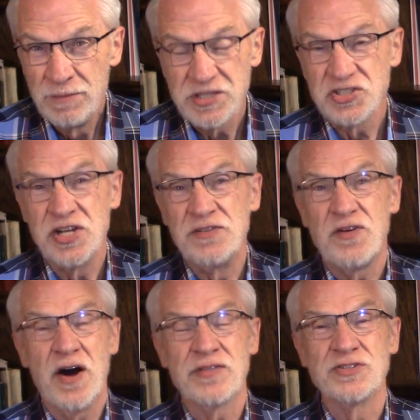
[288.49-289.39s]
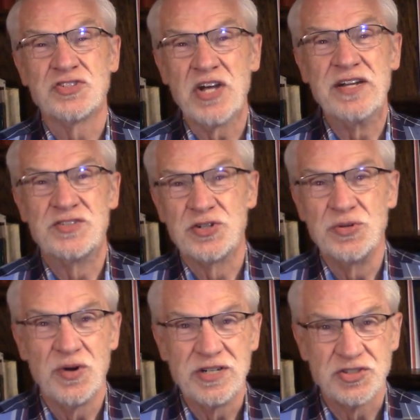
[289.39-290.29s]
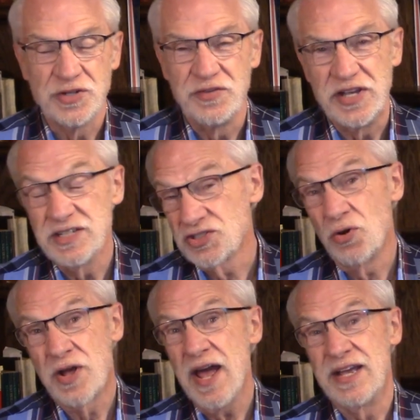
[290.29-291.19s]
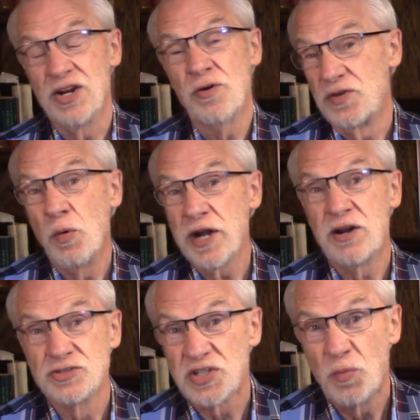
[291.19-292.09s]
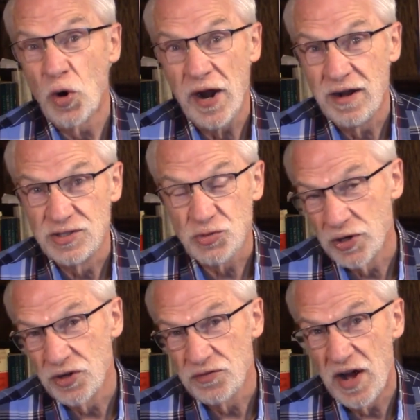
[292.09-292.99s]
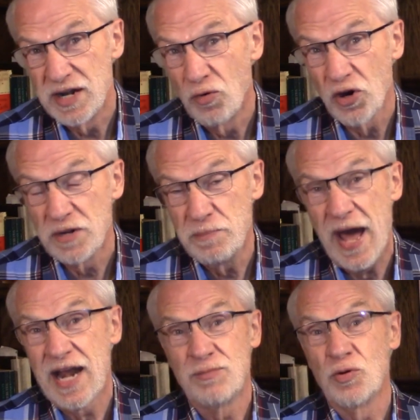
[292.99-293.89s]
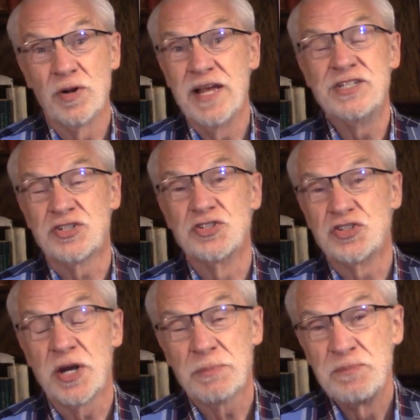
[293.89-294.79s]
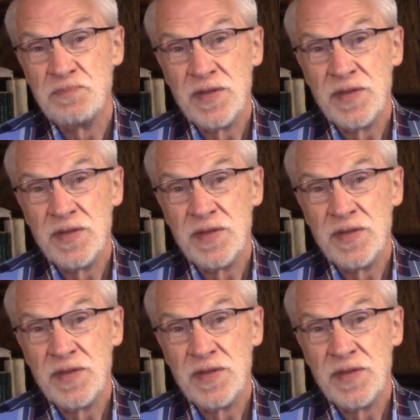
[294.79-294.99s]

But the city fathers said to Servetus, okay, if you want to go somewhere else where you'll find a more compatible relationship